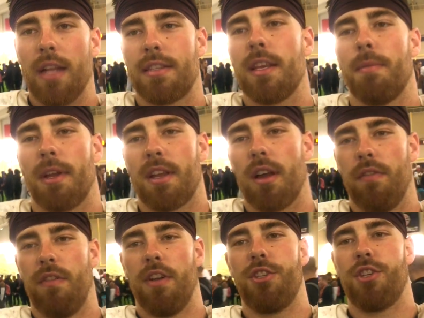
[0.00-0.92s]
I'd say my
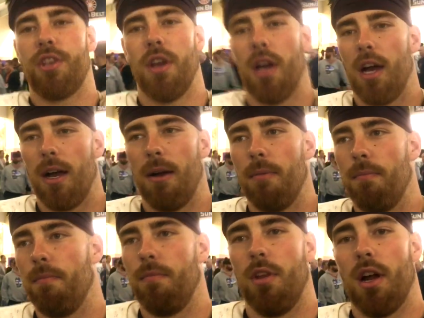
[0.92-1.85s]
coverage.
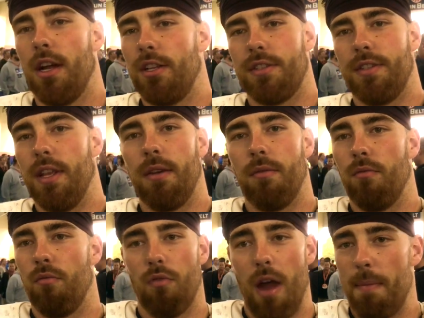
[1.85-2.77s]
You know, I just didn't
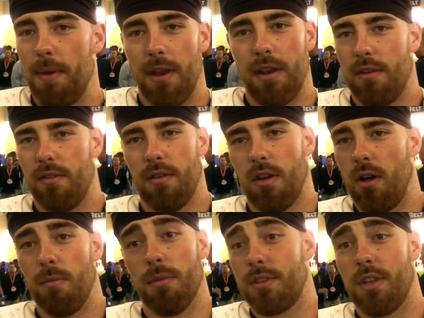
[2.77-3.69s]
rep it
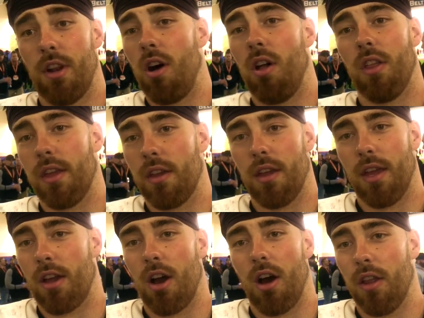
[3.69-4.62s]
almost at all
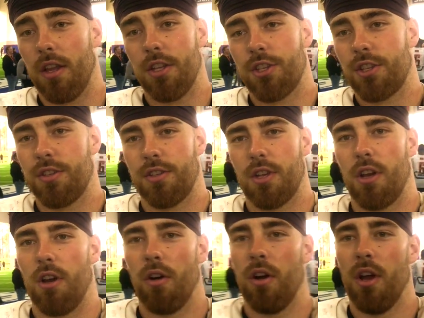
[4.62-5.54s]
in college.
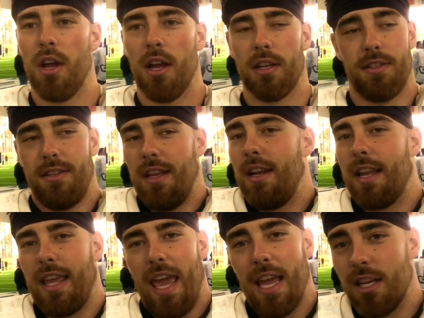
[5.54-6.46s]
So did it
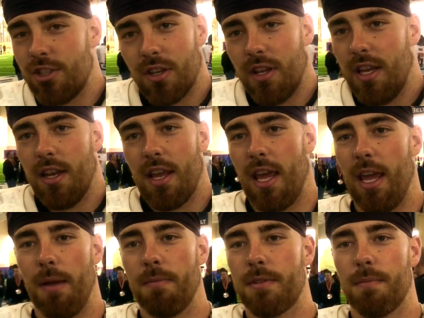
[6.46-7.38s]
occasionally in
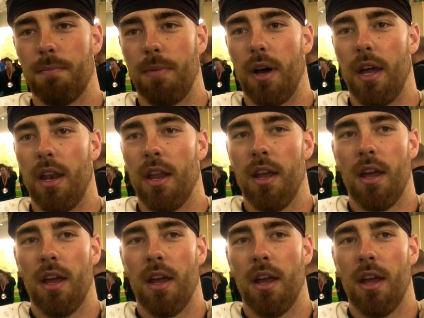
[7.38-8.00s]
games, but